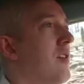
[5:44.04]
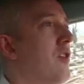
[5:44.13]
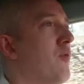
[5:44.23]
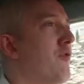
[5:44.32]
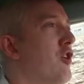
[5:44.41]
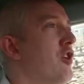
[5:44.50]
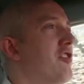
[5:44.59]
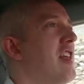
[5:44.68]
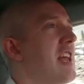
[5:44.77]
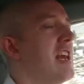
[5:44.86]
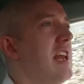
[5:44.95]
The
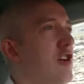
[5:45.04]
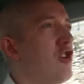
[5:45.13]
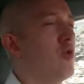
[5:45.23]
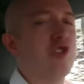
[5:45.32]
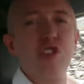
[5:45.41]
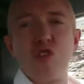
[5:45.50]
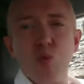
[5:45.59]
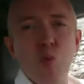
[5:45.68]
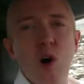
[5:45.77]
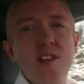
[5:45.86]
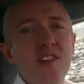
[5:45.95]
first thing you need to do is just
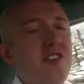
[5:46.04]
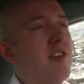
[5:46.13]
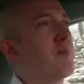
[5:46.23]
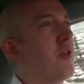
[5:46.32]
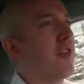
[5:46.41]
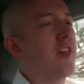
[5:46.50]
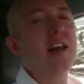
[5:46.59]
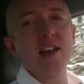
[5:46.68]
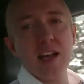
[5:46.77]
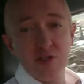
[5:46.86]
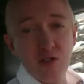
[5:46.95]
one simple
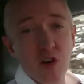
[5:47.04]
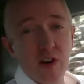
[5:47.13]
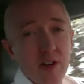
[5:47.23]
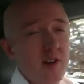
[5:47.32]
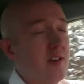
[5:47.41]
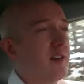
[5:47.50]
thing to get started.